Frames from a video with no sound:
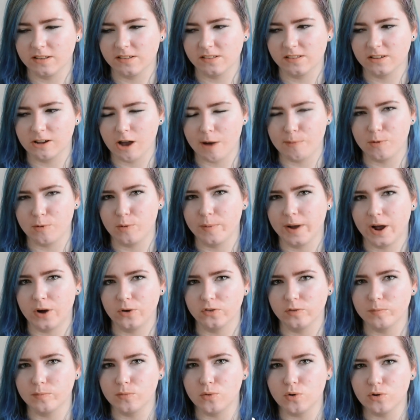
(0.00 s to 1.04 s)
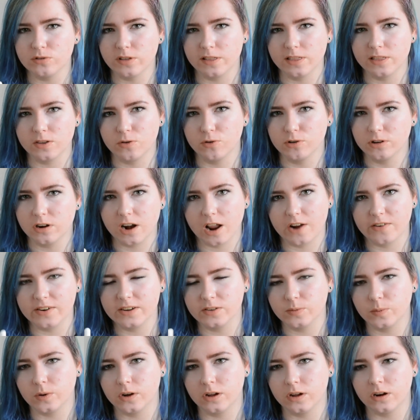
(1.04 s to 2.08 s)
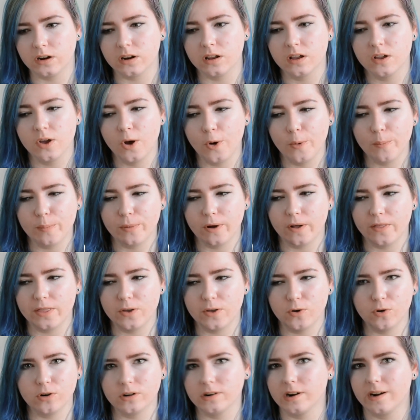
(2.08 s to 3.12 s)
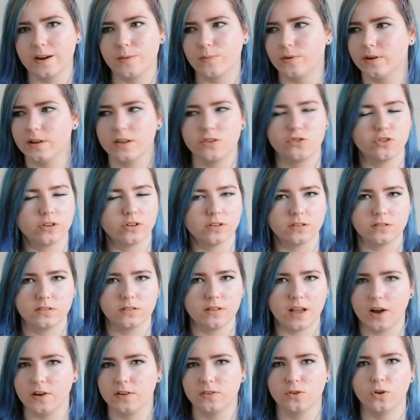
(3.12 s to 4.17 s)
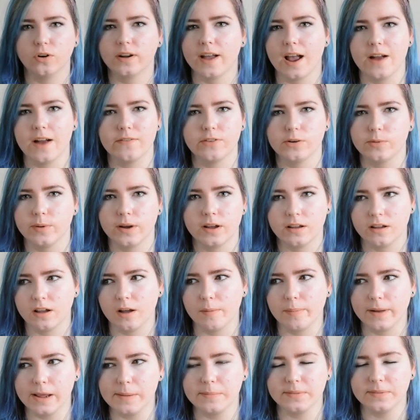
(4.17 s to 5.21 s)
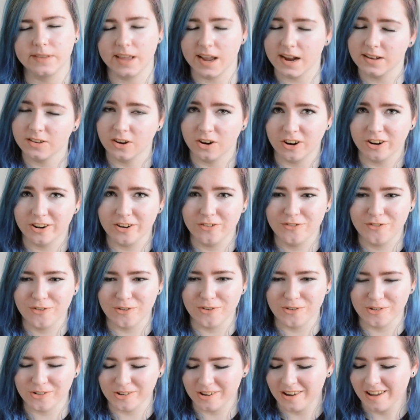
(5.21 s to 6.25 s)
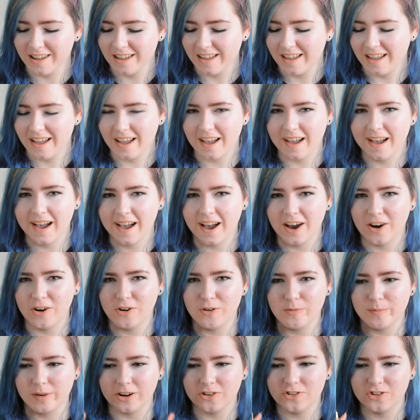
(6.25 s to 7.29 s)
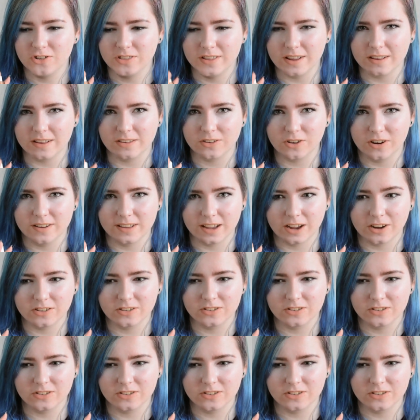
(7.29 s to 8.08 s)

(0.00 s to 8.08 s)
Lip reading: a couple pounds more than the Ordinary's one, but the ordinary one is just out of stock everywhere. I blame TikTok for how much this goes out of